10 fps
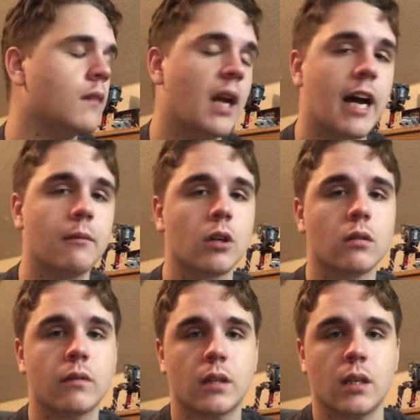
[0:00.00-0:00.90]
I'm
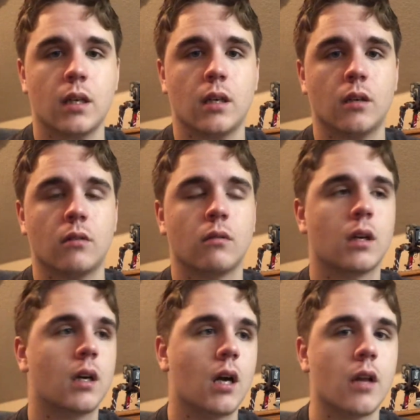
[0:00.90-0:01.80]
growing with the EU.
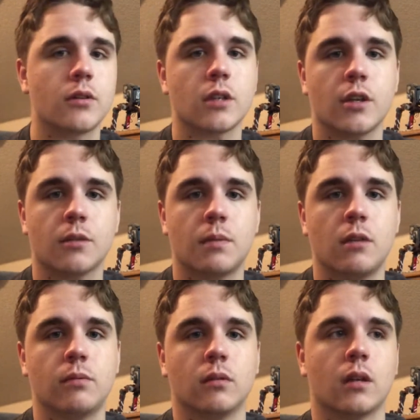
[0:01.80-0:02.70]
There's other
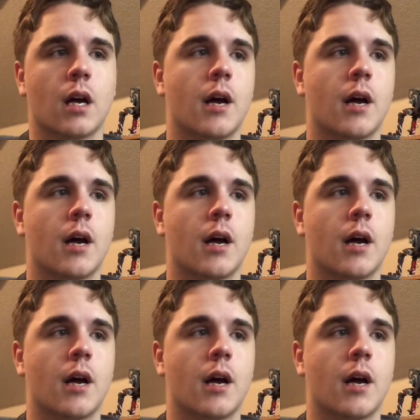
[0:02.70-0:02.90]
people.